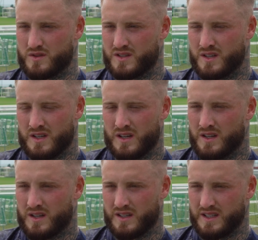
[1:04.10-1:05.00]
was
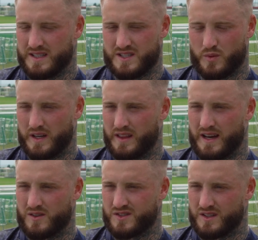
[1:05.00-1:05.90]
at least
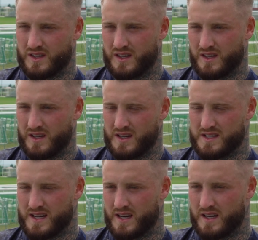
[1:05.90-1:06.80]
20,000
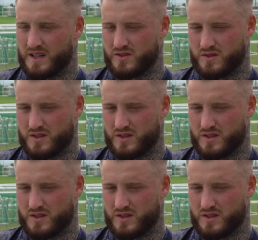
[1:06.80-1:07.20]
at Tynecastle.